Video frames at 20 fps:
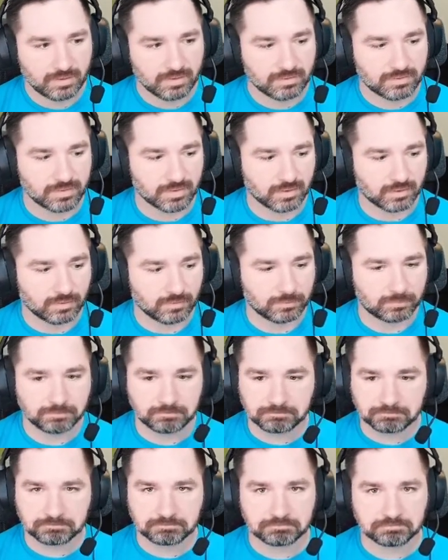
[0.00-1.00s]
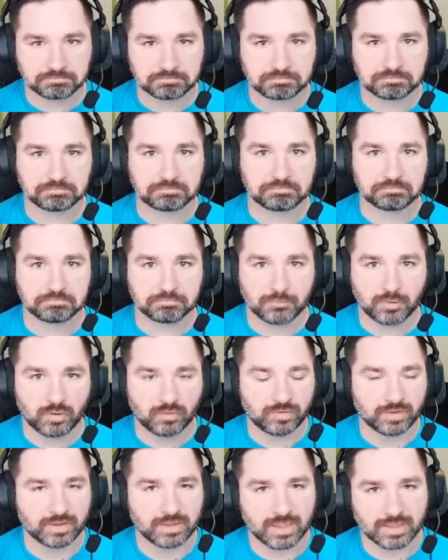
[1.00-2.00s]
So
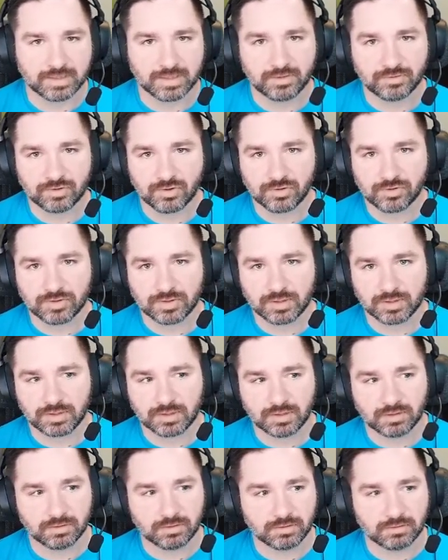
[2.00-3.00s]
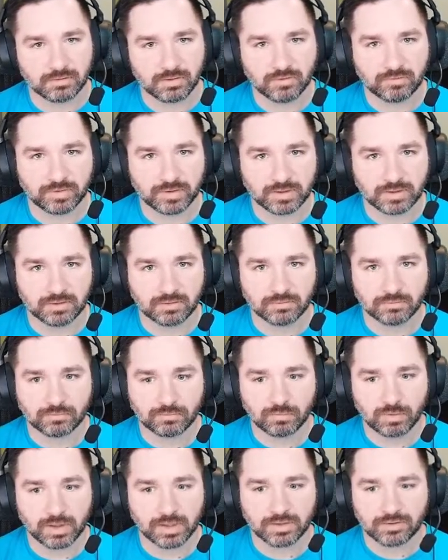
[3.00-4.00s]
hopefully that sounds interesting to you, and hopefully you
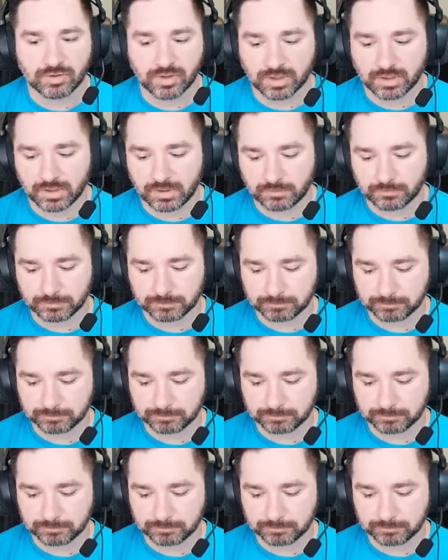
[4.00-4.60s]
want to check it out.